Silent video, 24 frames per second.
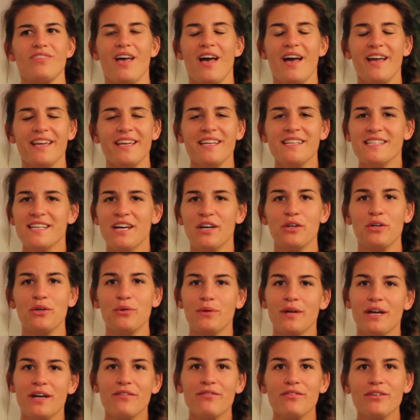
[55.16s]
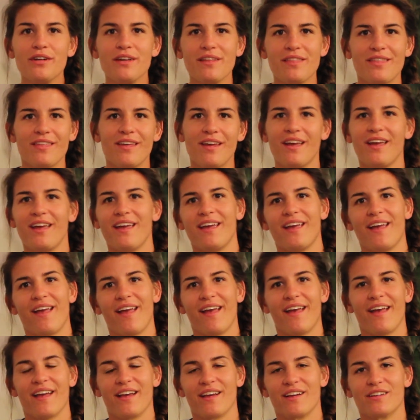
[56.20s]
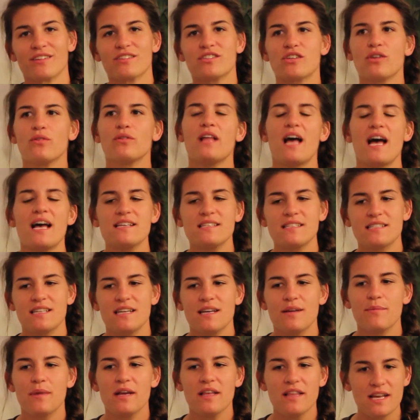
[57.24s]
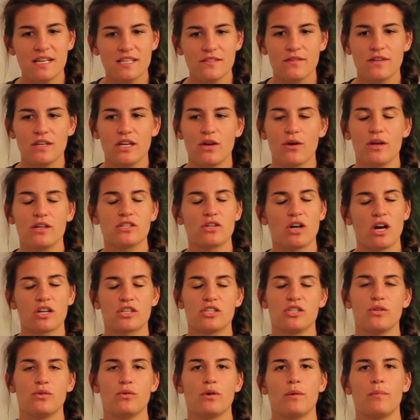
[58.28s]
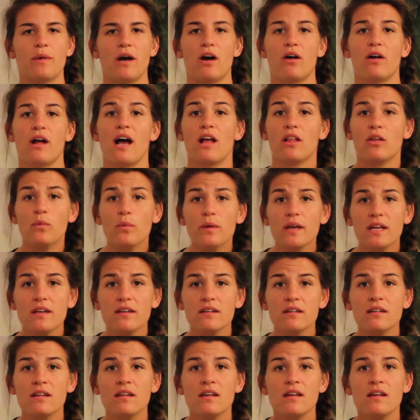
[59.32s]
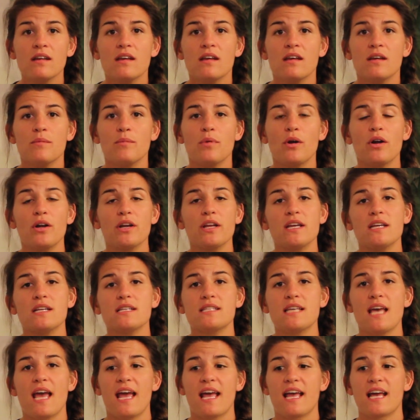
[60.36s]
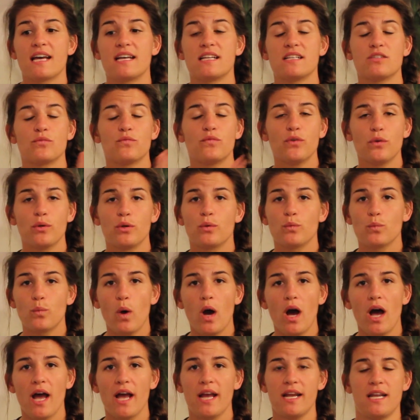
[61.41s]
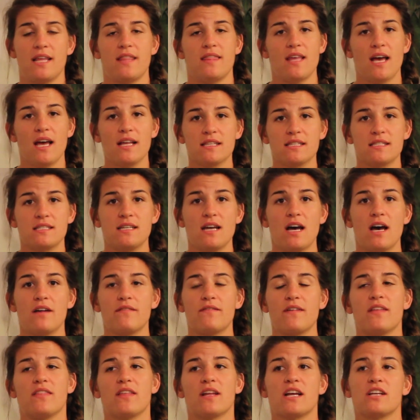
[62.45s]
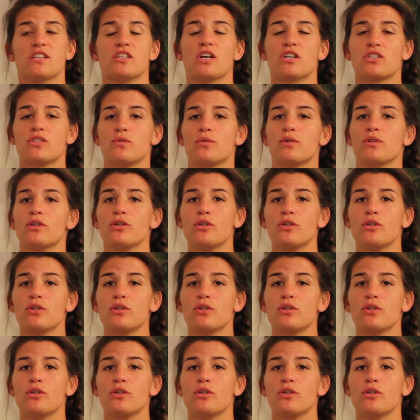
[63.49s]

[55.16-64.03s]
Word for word: I can tell you everything. So last, in my last video I talked to you about Halloween parties and food and wine and that stuff, and then I talked to you a